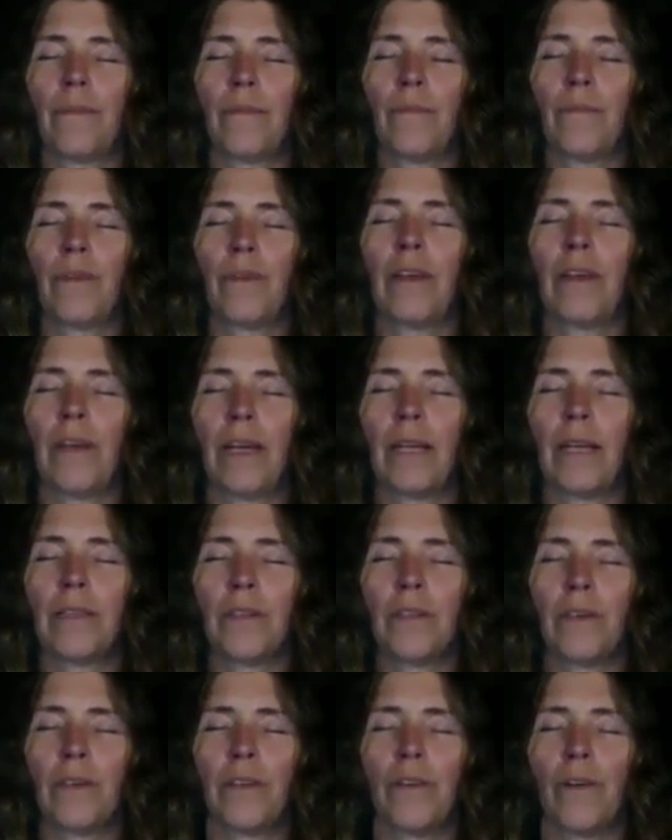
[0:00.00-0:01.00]
Bring your
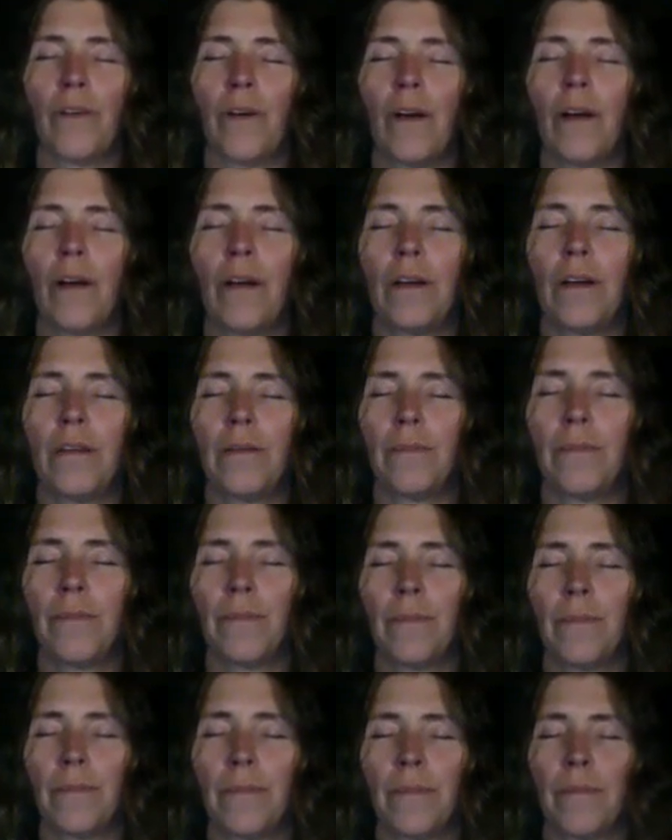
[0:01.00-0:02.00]
hands on your heart.
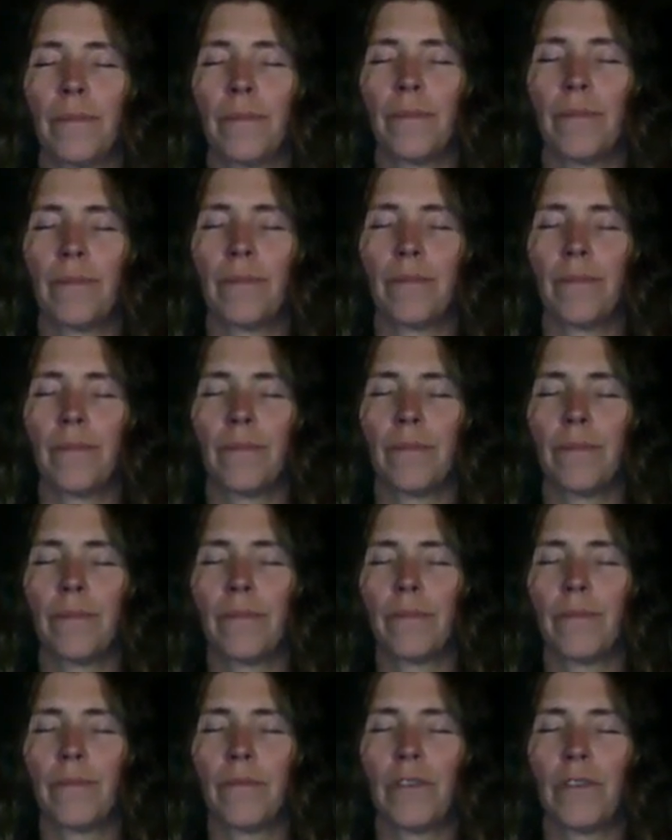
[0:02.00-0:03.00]

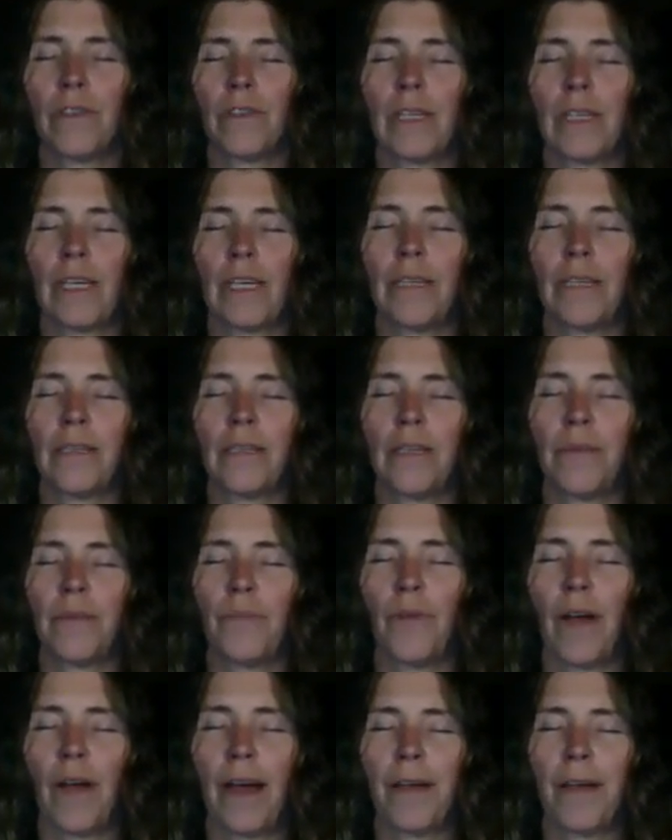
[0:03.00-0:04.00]
Just easy
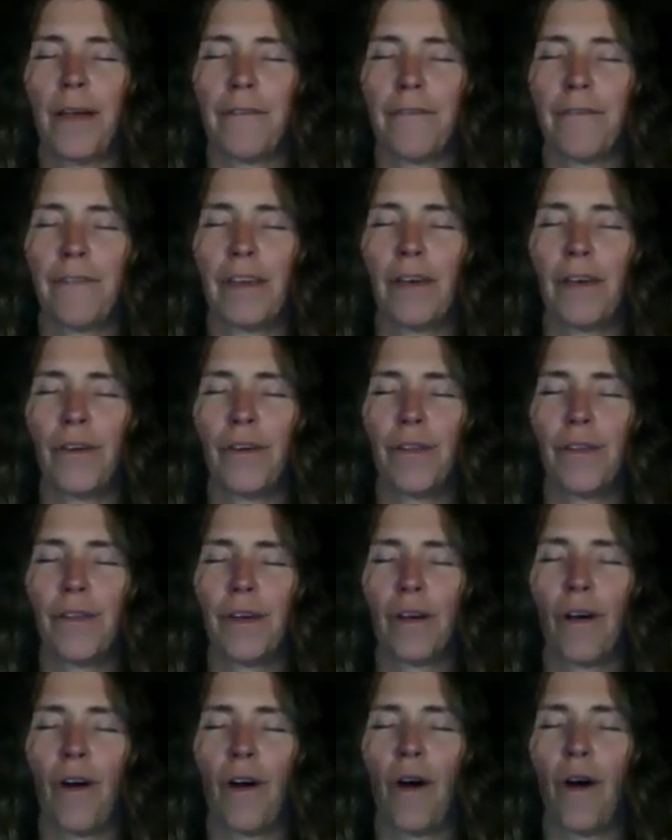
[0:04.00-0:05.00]
breath. Feel the
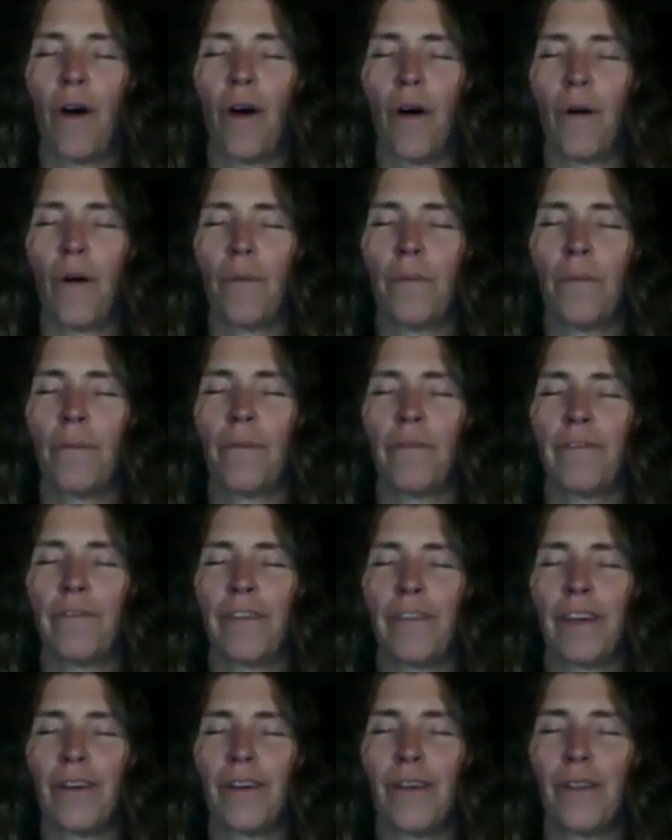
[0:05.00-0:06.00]
calm,
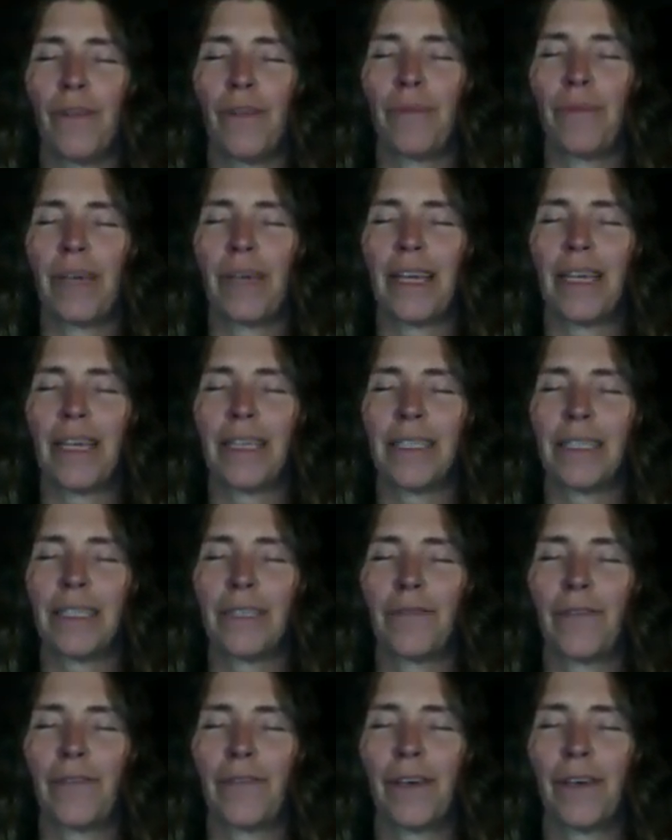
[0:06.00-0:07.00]
feel the
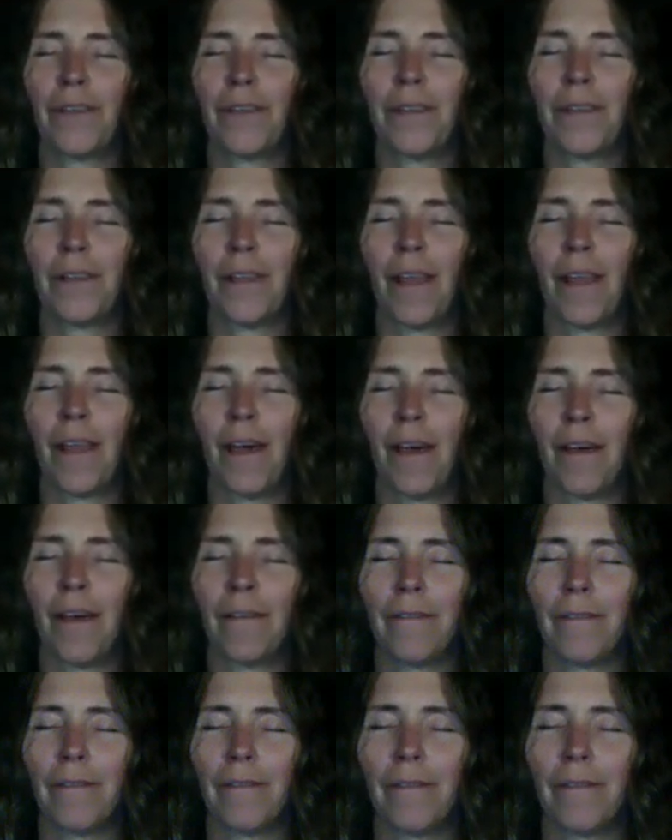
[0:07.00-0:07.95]
peace, feel the love.